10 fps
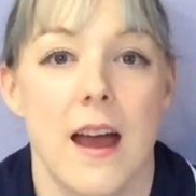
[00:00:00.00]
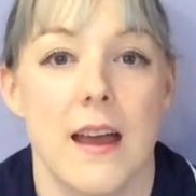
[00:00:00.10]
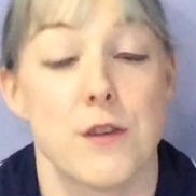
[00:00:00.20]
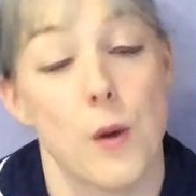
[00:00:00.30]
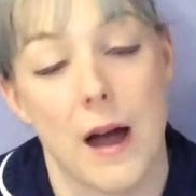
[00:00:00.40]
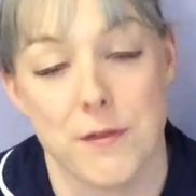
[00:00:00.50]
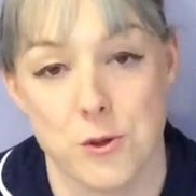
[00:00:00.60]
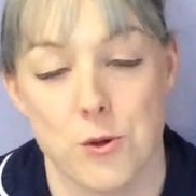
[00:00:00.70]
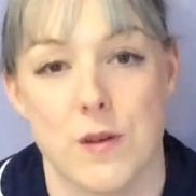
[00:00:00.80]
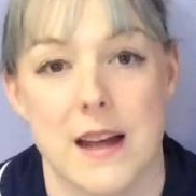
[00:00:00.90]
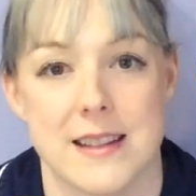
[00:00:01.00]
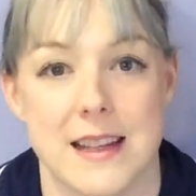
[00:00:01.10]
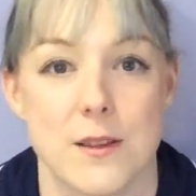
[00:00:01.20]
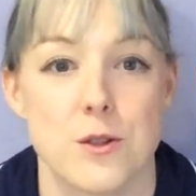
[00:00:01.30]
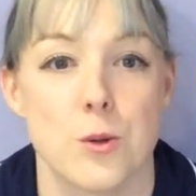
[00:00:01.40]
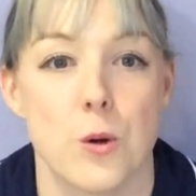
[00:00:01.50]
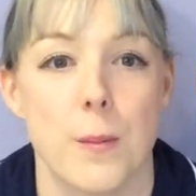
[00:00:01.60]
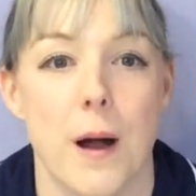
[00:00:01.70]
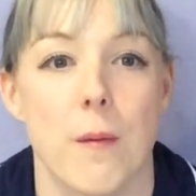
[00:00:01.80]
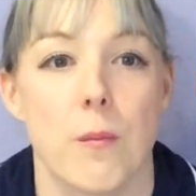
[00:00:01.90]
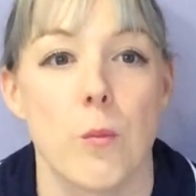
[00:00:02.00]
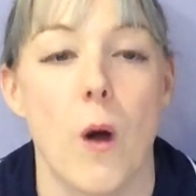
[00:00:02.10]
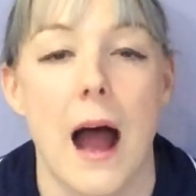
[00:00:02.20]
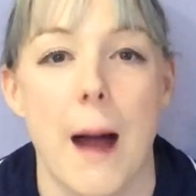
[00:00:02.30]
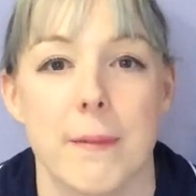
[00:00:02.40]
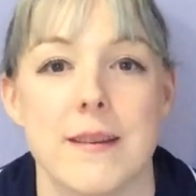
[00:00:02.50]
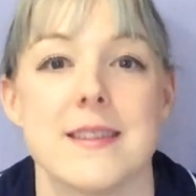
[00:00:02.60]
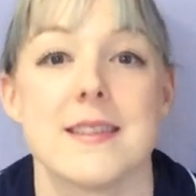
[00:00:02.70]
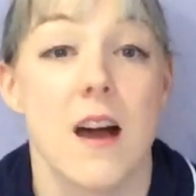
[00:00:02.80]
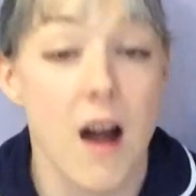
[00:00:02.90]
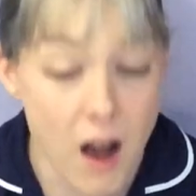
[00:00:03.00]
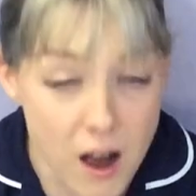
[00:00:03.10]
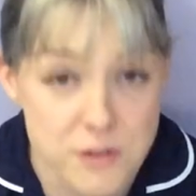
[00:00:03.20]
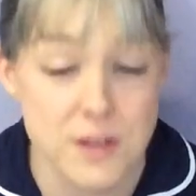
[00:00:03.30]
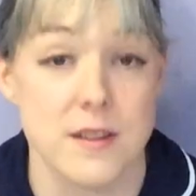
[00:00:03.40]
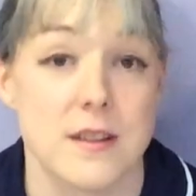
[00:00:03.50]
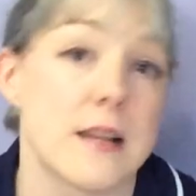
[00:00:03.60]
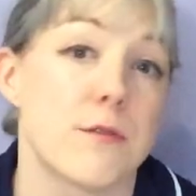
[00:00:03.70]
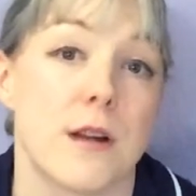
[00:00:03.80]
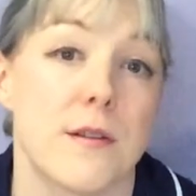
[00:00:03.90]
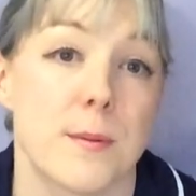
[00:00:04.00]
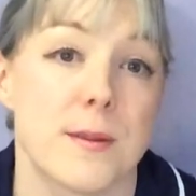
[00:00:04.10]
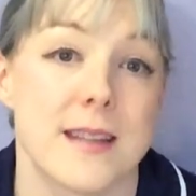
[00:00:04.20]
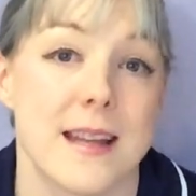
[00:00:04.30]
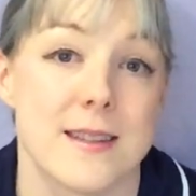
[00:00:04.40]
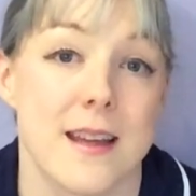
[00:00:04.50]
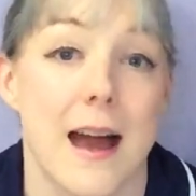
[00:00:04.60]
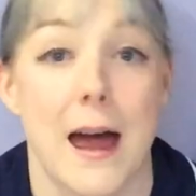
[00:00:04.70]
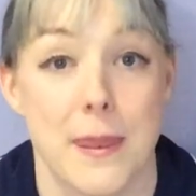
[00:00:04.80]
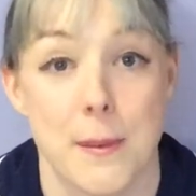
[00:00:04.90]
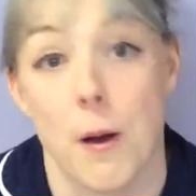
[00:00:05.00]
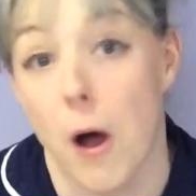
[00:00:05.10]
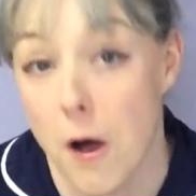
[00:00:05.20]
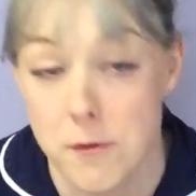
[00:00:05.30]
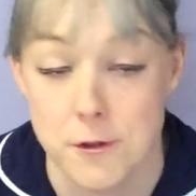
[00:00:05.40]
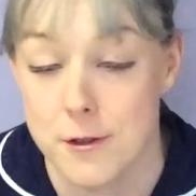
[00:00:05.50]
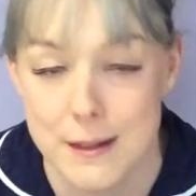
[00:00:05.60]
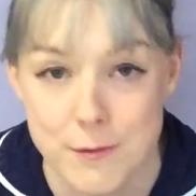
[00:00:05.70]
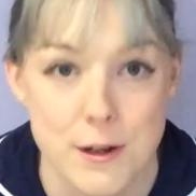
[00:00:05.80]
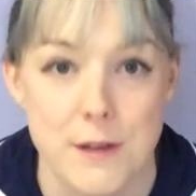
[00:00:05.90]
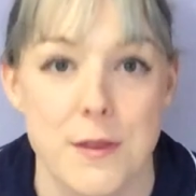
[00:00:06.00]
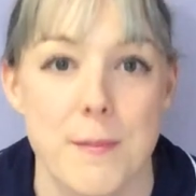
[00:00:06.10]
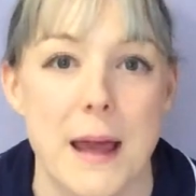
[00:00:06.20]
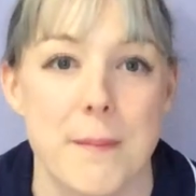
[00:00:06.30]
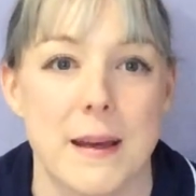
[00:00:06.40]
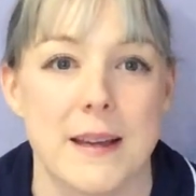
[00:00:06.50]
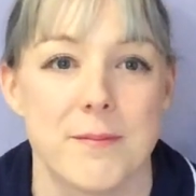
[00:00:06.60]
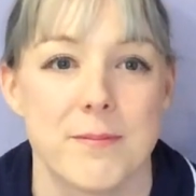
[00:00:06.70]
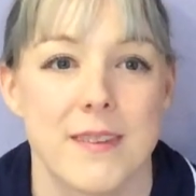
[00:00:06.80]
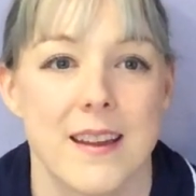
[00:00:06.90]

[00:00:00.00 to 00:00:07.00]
if you haven't already that talk about what happens after the delivery of the placenta and after delivery of the baby.